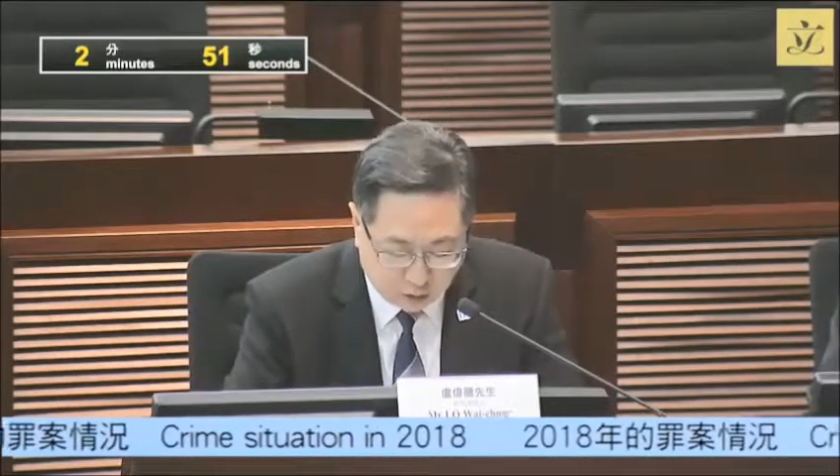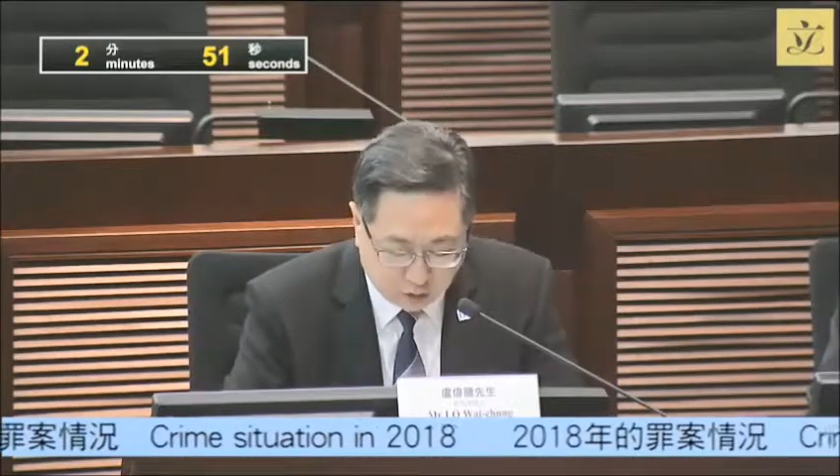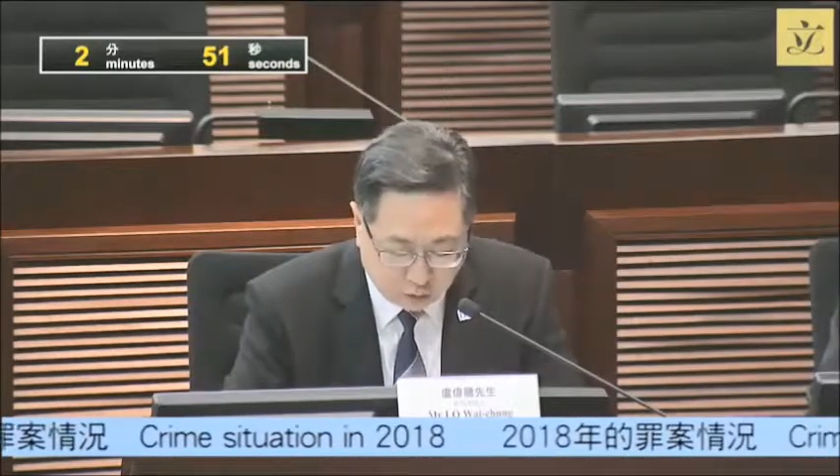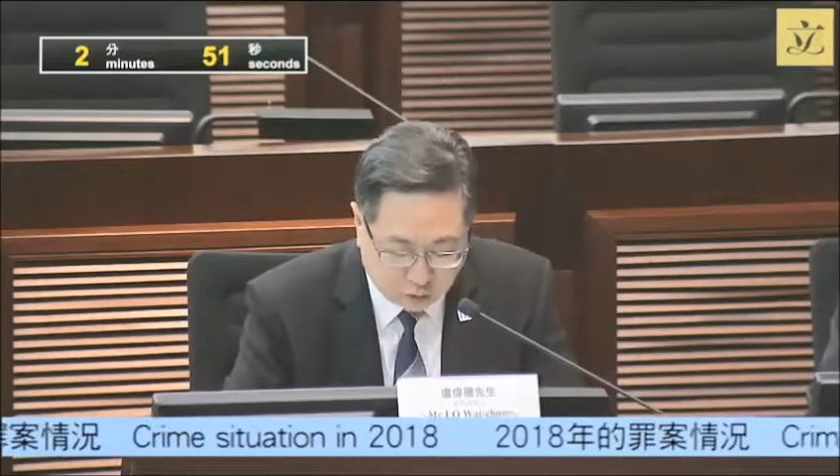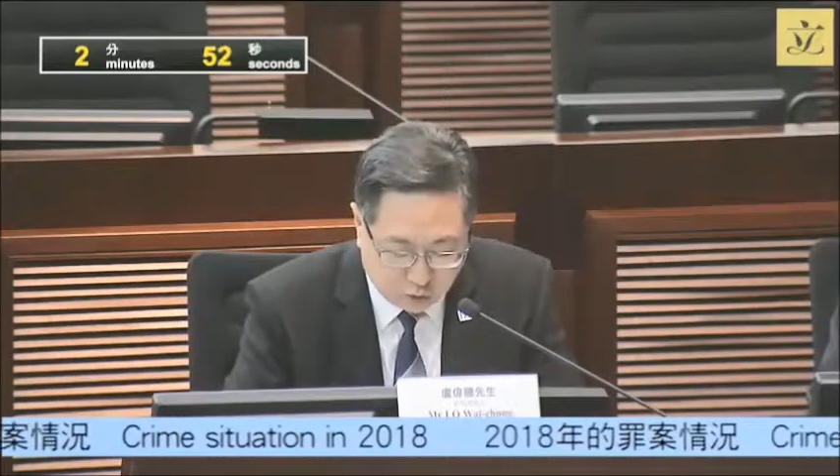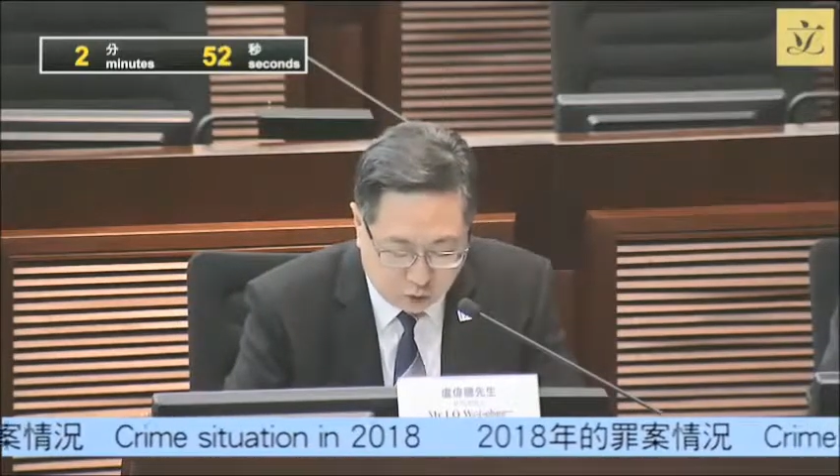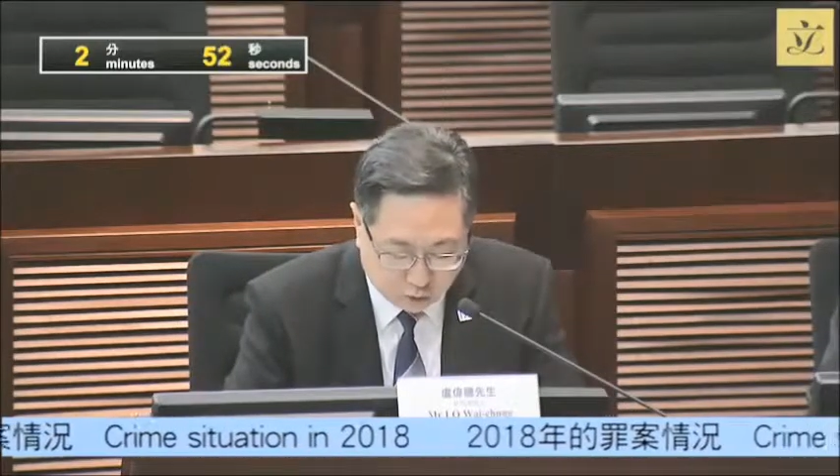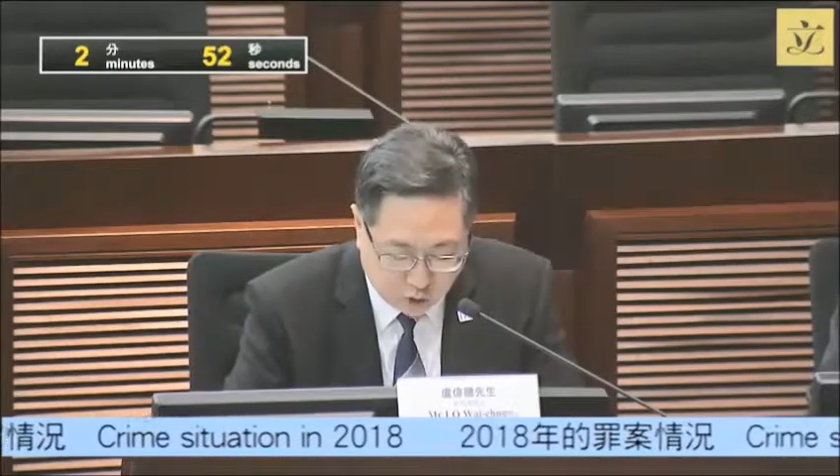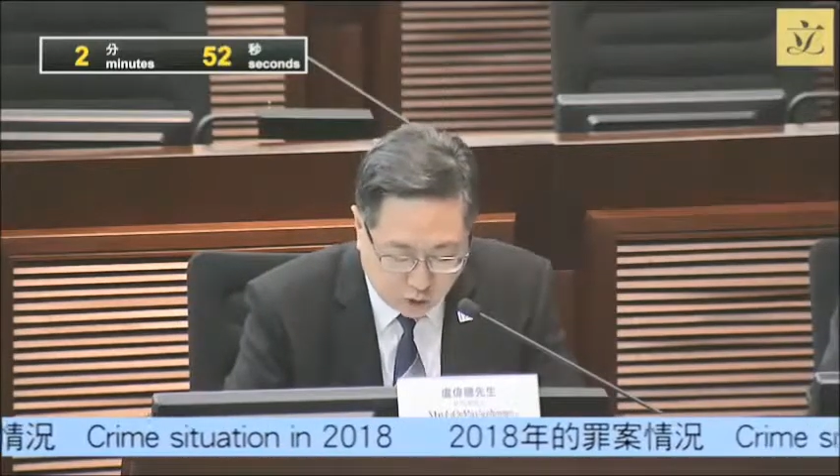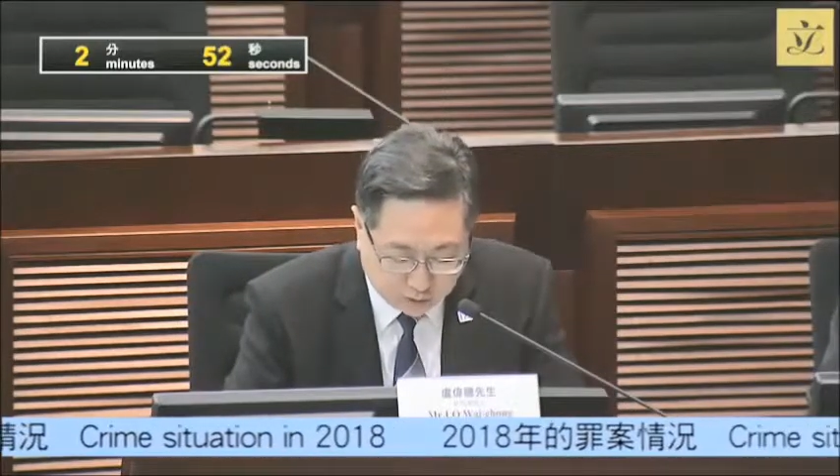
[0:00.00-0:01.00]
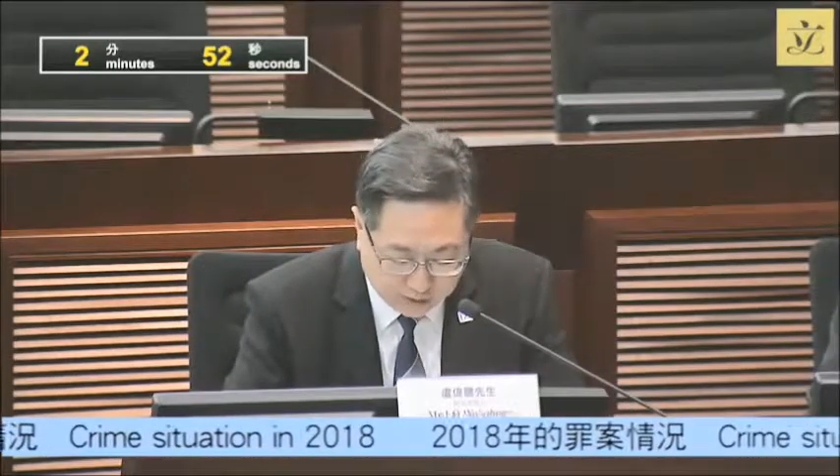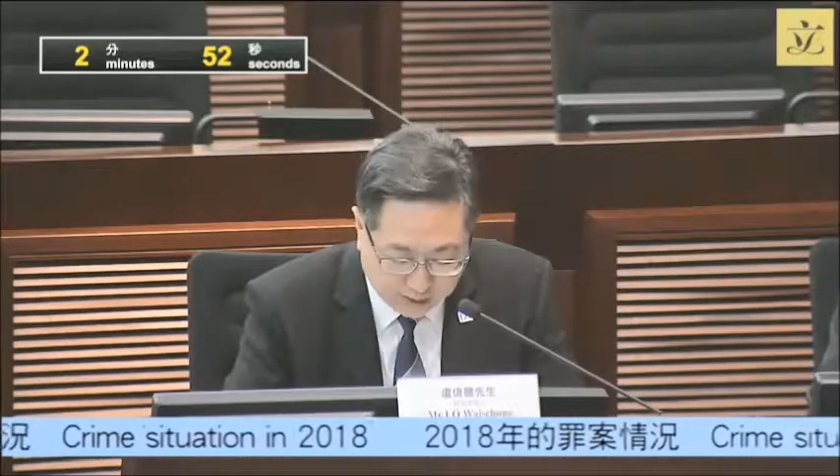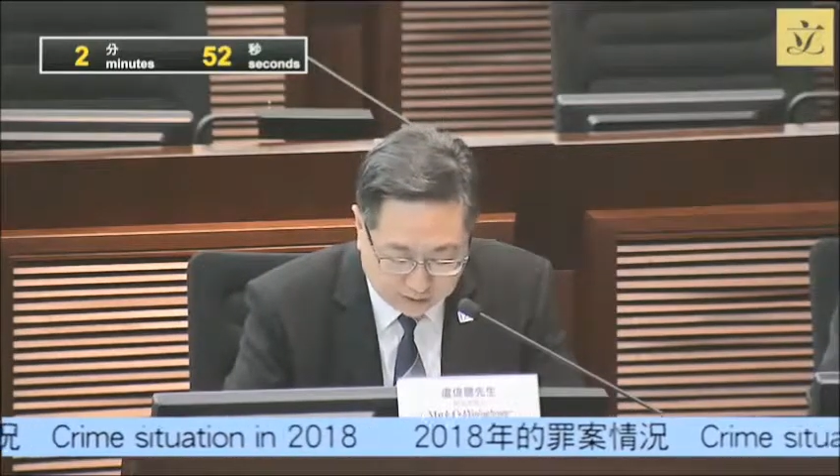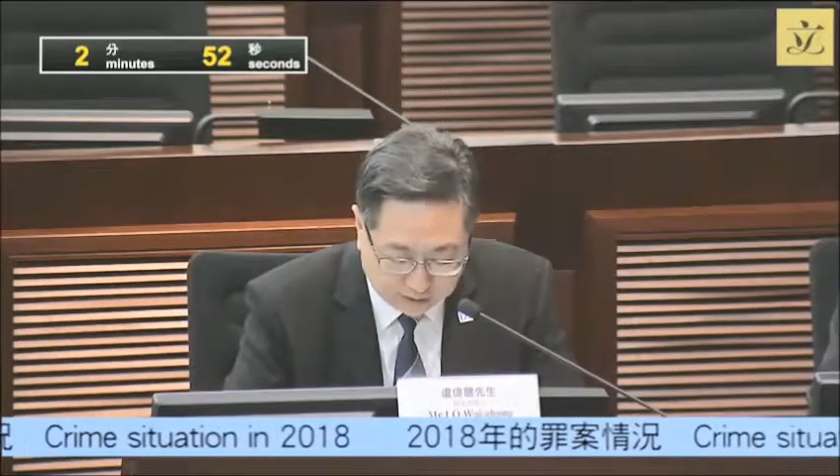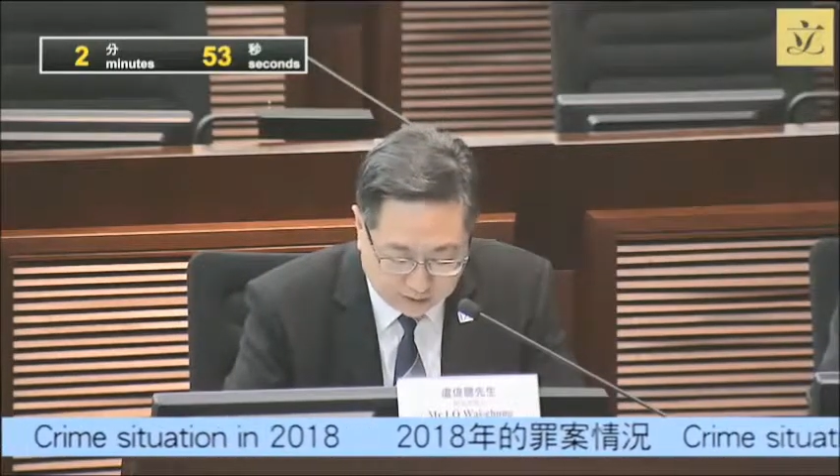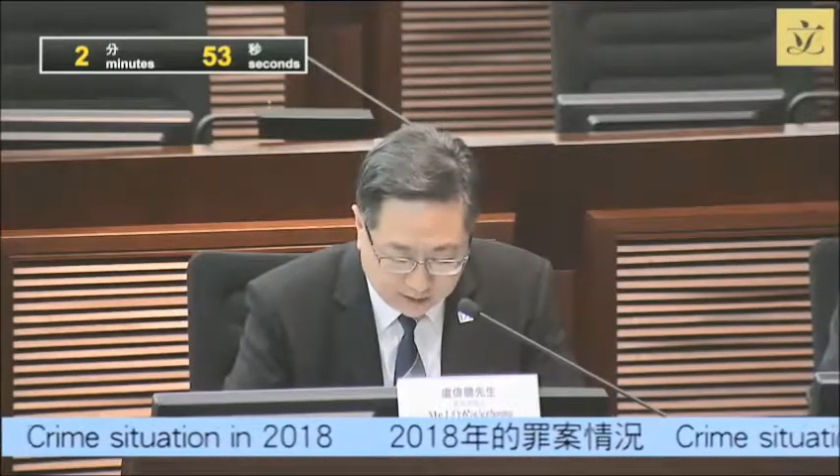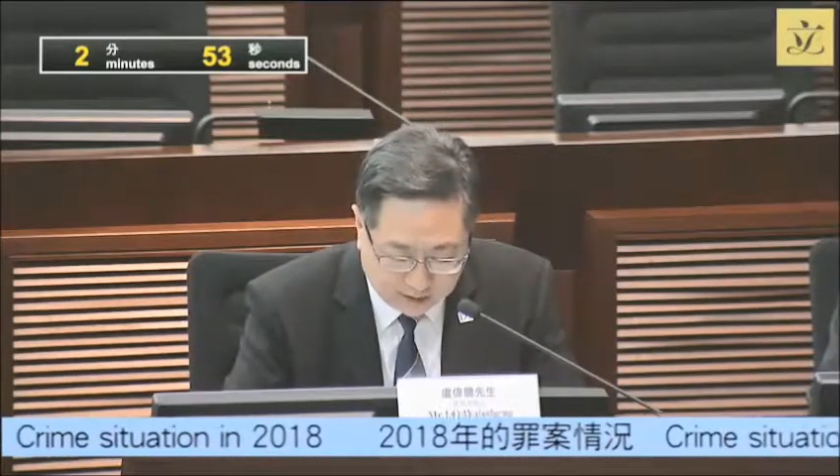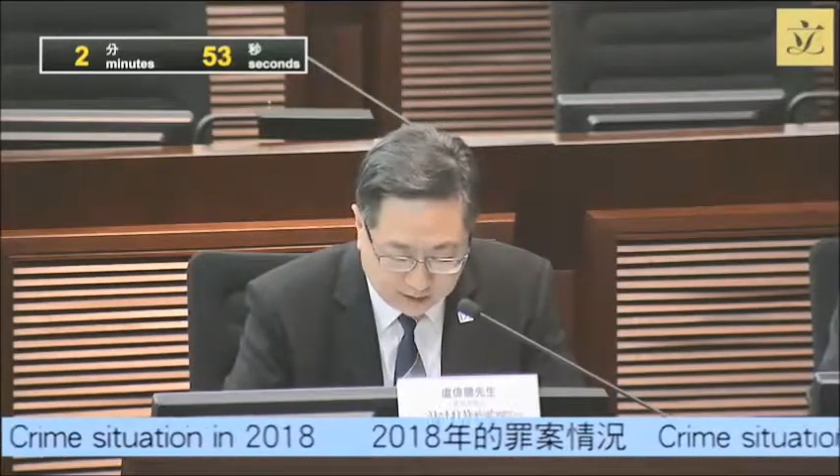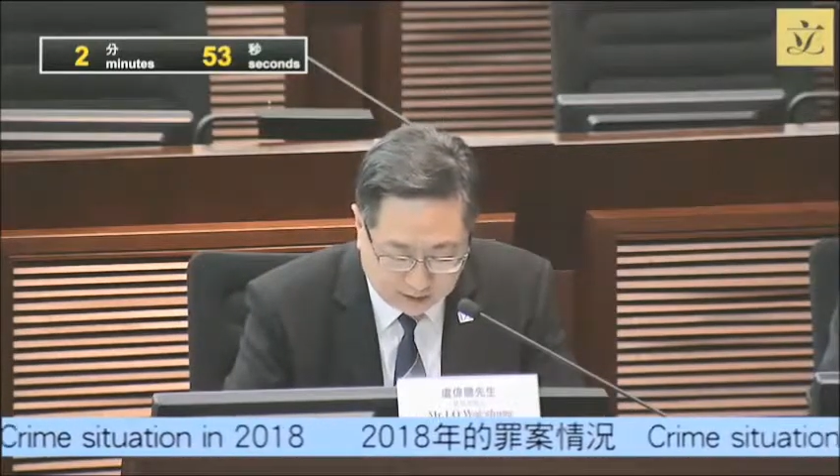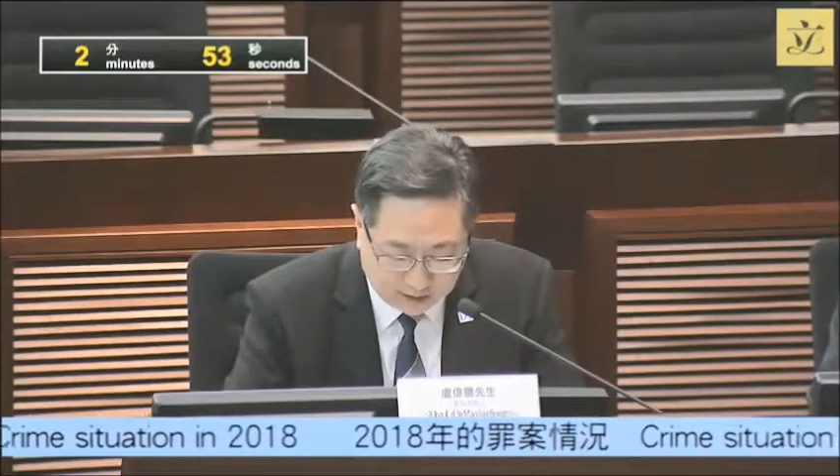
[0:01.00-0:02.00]
we maintain close liaison
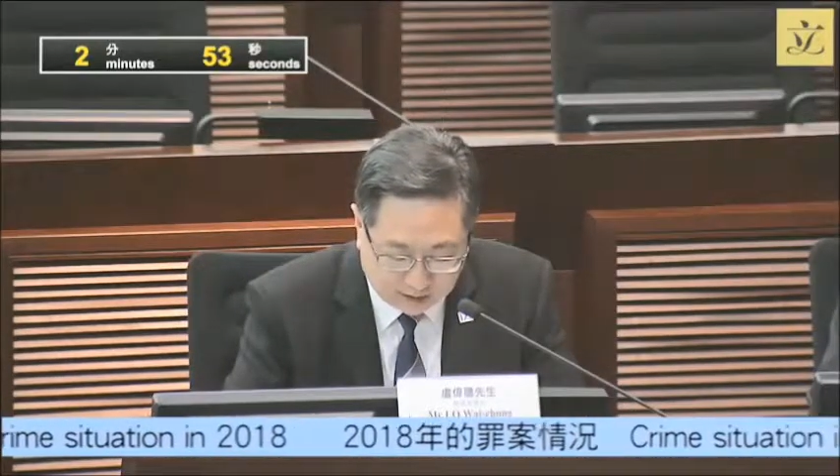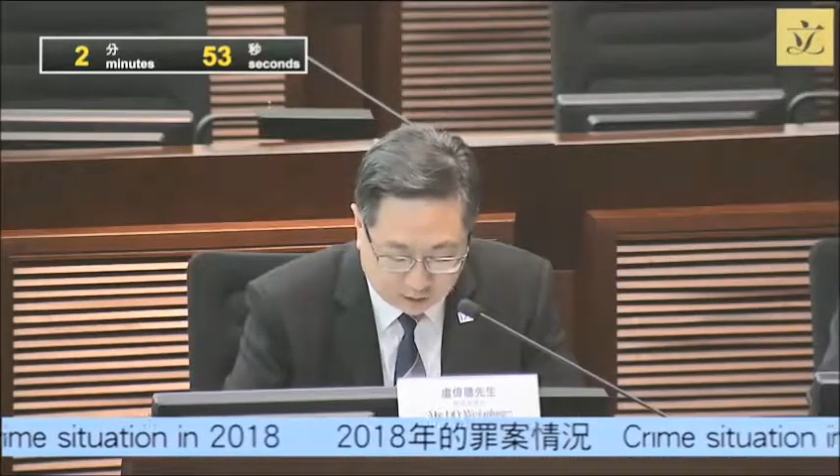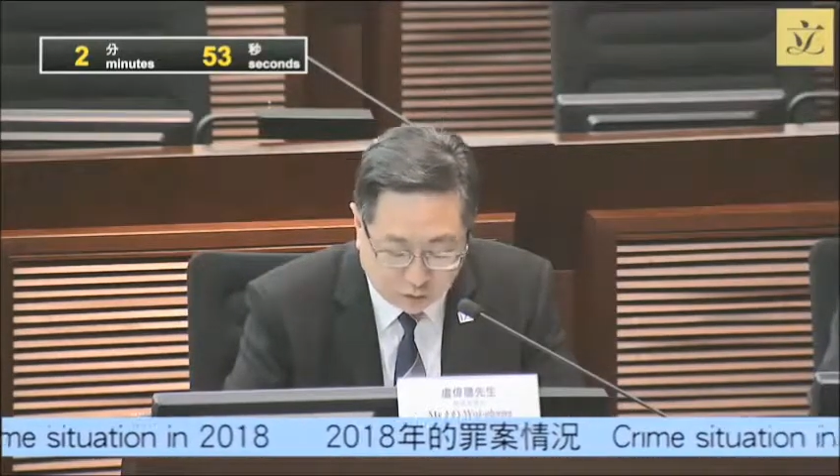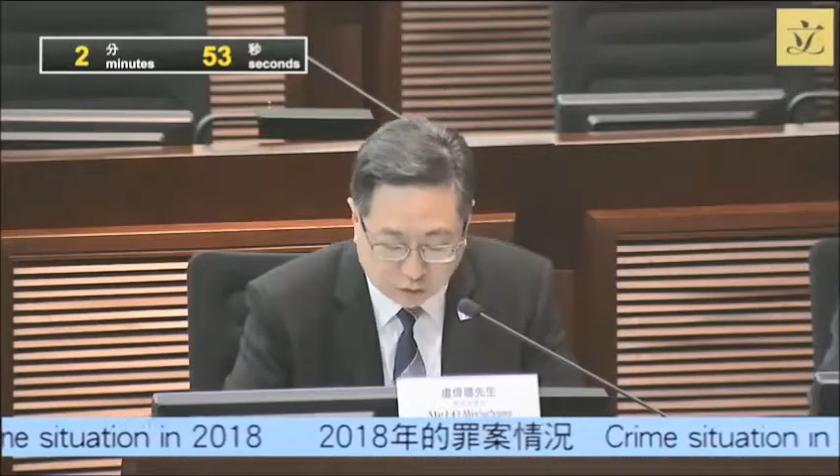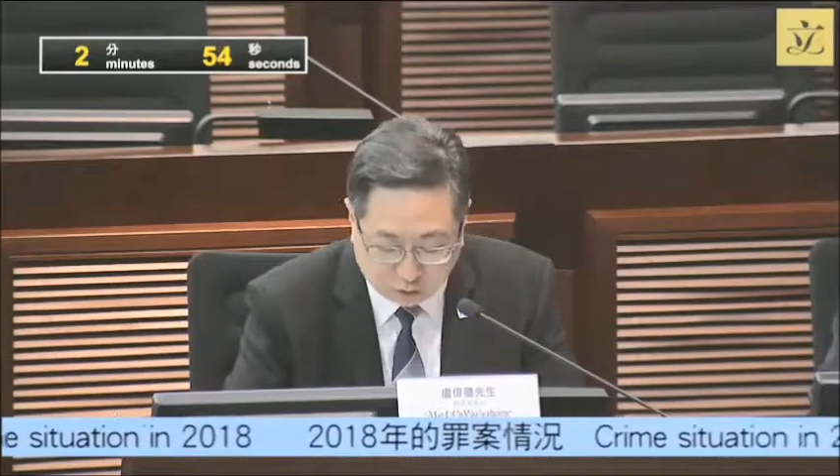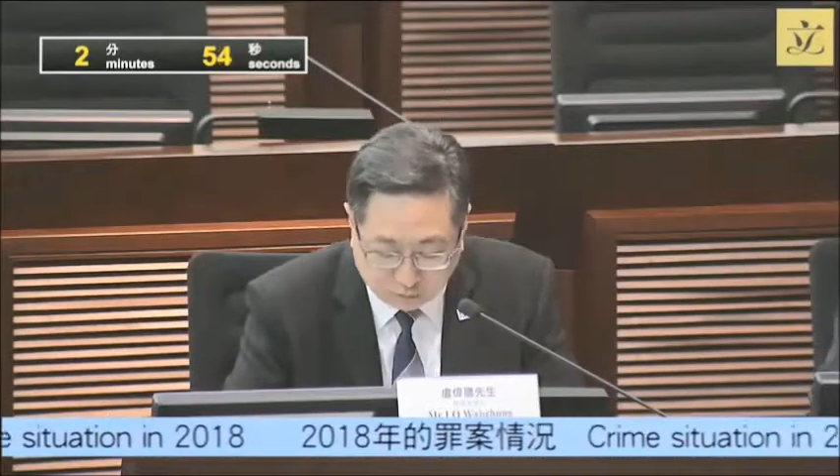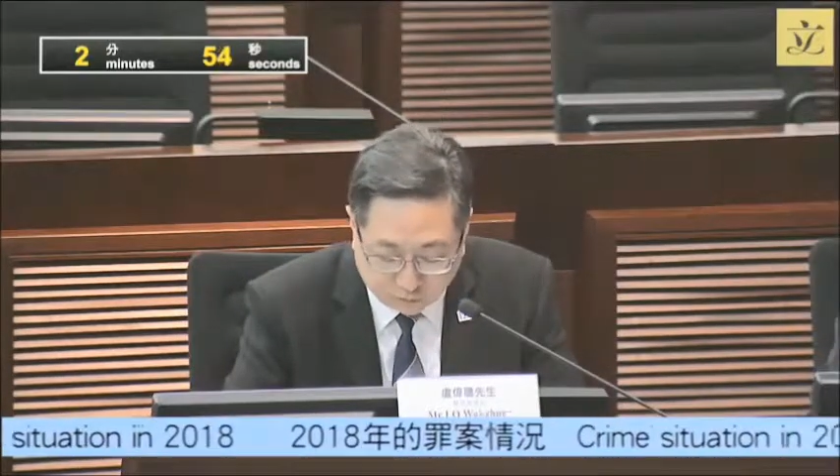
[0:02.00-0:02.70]
with the HKMA